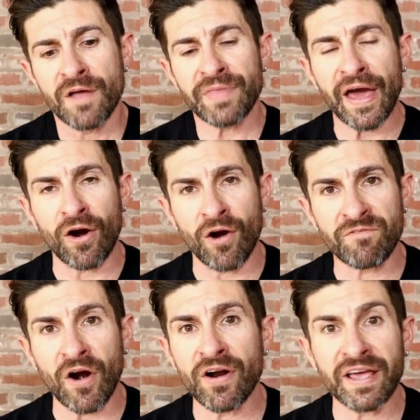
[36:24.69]
that are
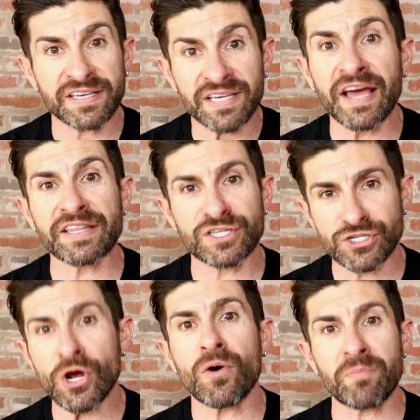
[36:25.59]
very excited to show